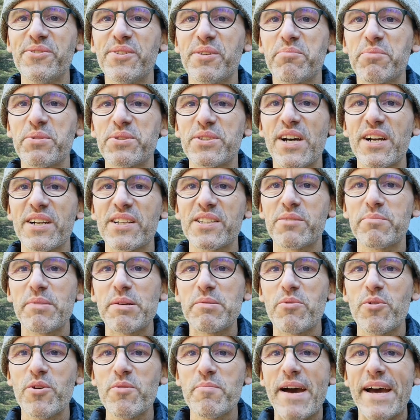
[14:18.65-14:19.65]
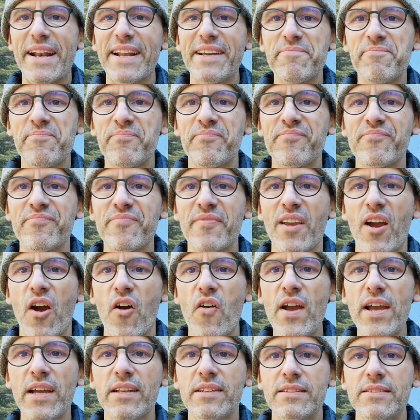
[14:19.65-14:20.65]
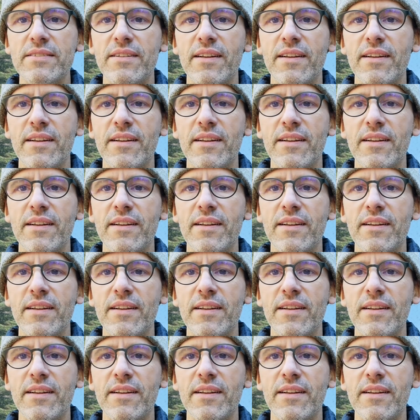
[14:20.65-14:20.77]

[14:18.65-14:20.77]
We'll talk a little bit more about it. All right.